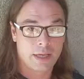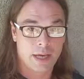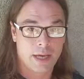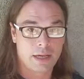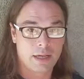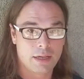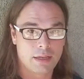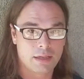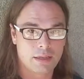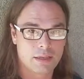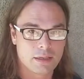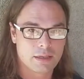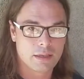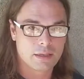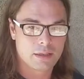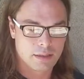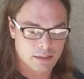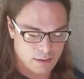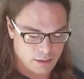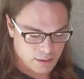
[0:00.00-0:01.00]
Yeah.
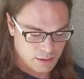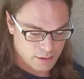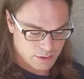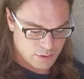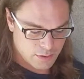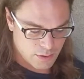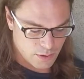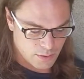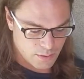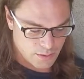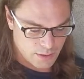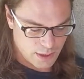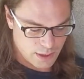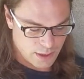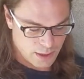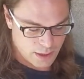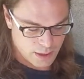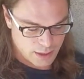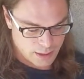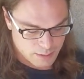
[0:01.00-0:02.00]
So
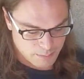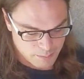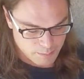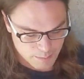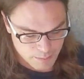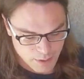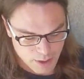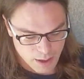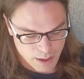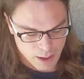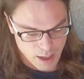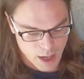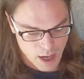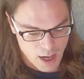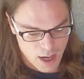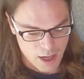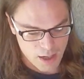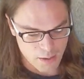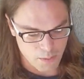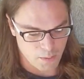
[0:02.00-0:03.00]

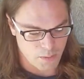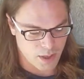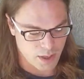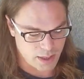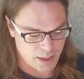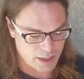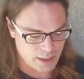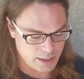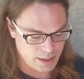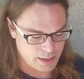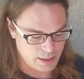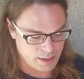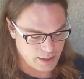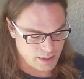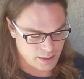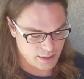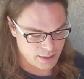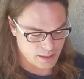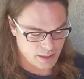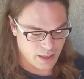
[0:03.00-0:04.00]

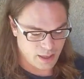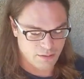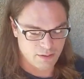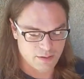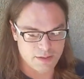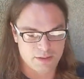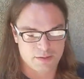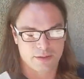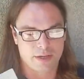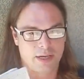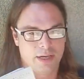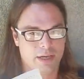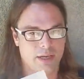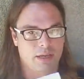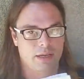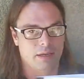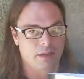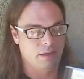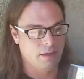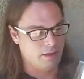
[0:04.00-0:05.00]
I was
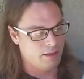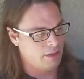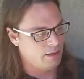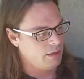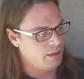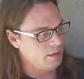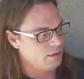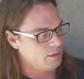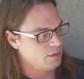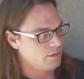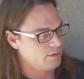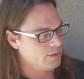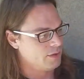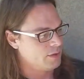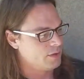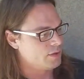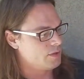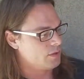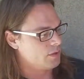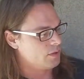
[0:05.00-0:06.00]
reading the
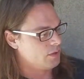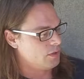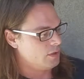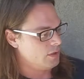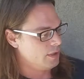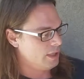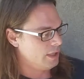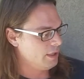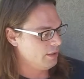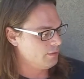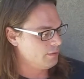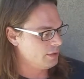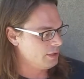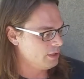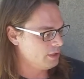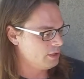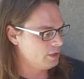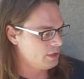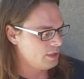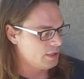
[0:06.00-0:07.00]
Universal
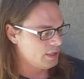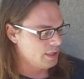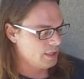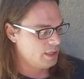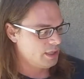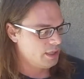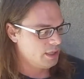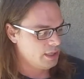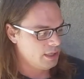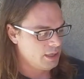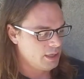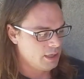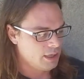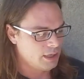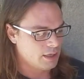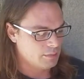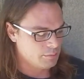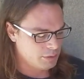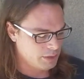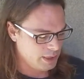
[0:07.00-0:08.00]
Language, the
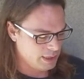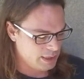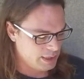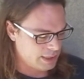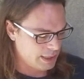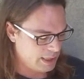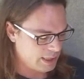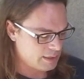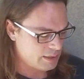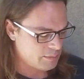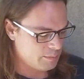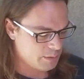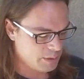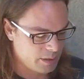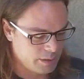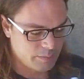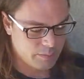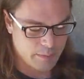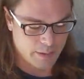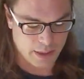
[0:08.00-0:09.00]
complete
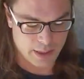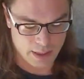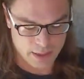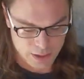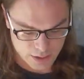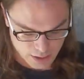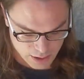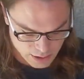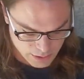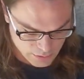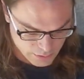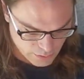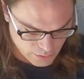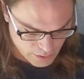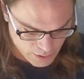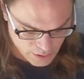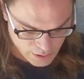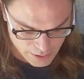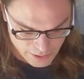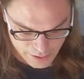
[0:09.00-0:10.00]
textbook by John
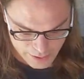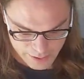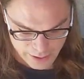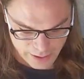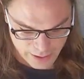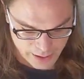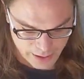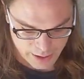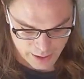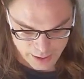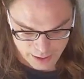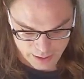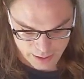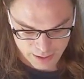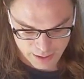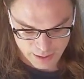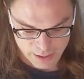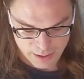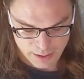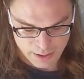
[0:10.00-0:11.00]
O'Connor and
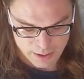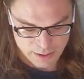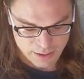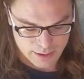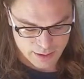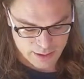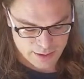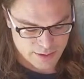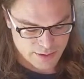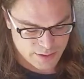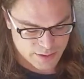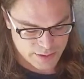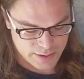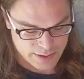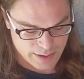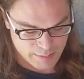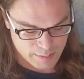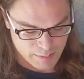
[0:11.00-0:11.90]
Ludwig